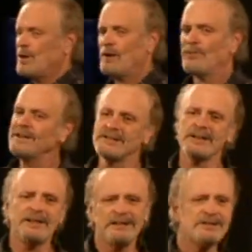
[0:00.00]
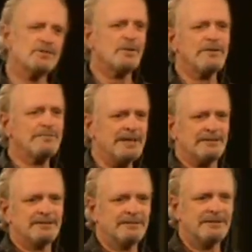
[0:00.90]
Paul runs into these 12
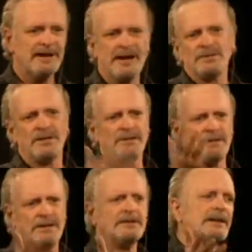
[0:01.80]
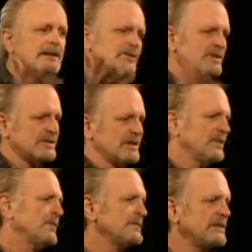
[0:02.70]
men out in, in the
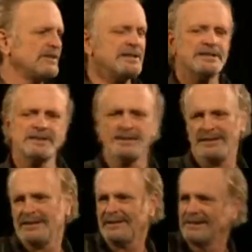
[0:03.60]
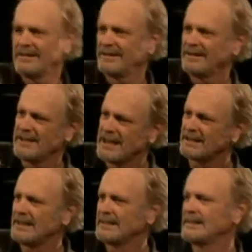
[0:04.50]
countryside. It wasn't even in the city.
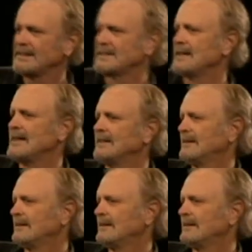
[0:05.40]
How likely is that?